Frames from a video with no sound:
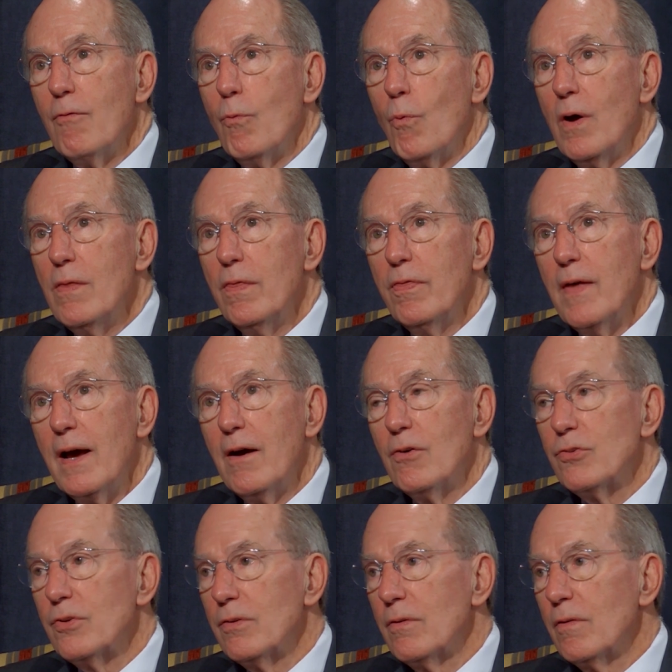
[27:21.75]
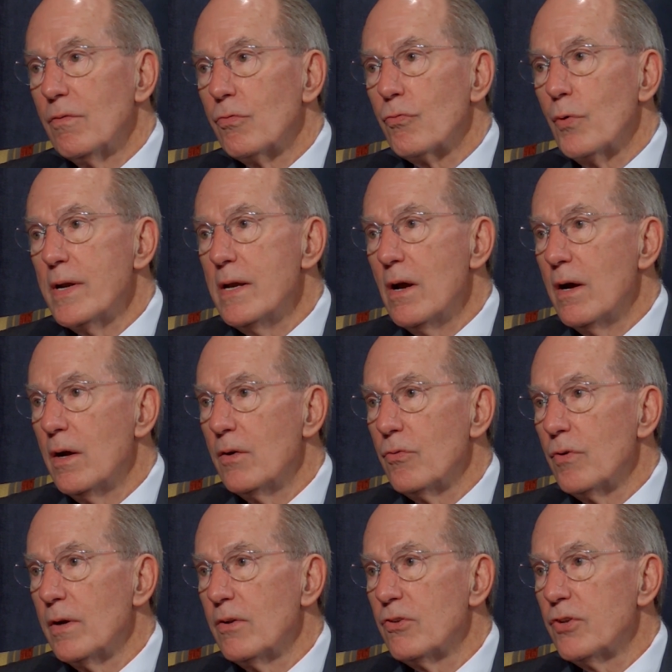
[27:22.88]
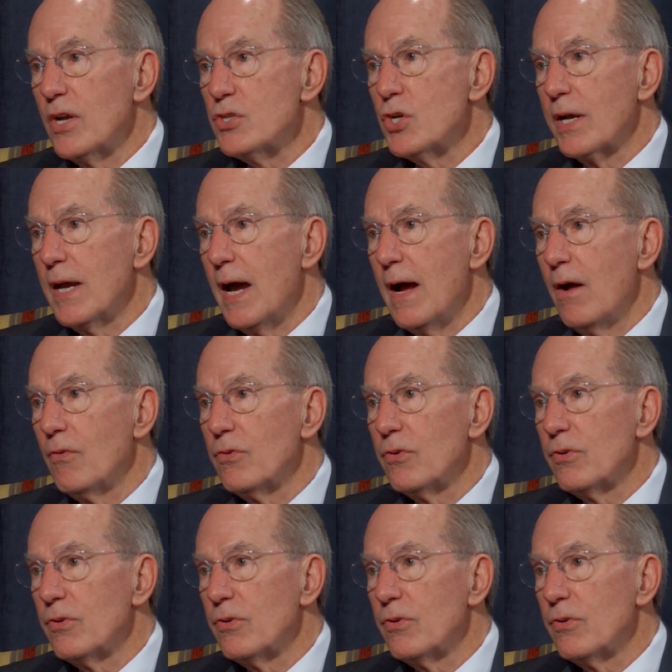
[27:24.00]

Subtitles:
1,300 such accounts.